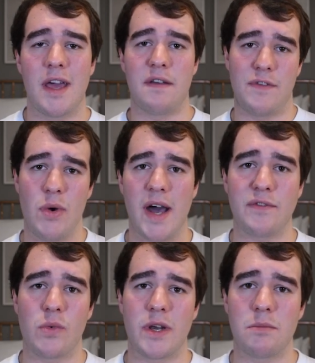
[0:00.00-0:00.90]
And if you have
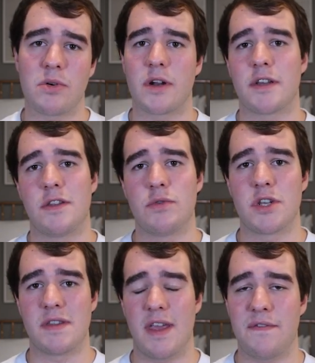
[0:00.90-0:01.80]
a winning product, you
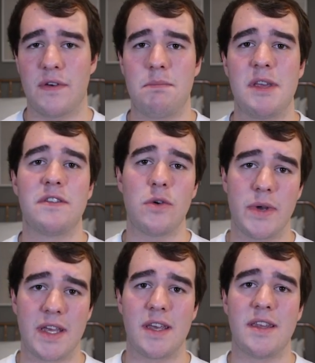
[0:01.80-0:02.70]
should definitely be
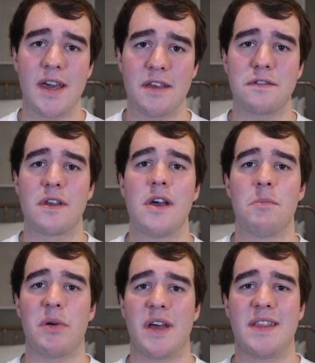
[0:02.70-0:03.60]
doing it, yes,
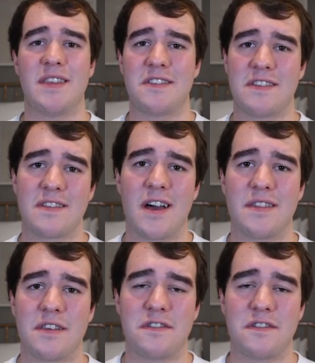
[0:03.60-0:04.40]
but this is not the